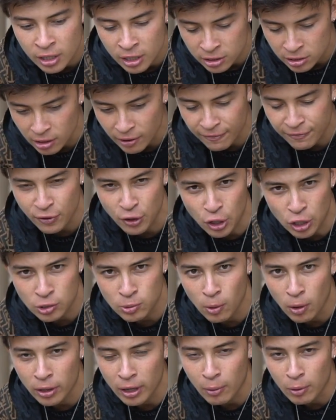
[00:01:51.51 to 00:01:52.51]
So the first
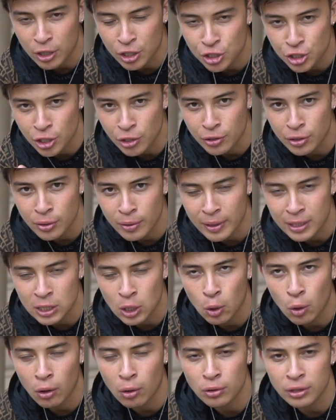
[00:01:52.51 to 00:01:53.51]
one I want to show you is
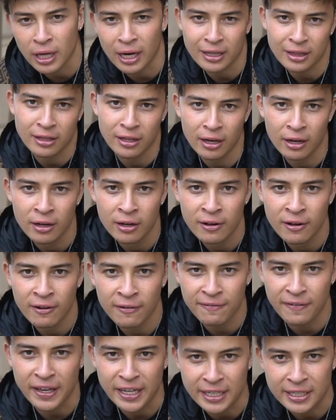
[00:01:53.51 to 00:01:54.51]
called like the
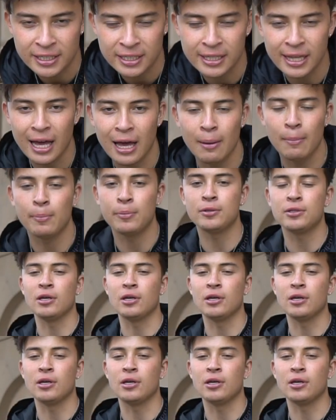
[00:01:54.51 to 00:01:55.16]
fake step.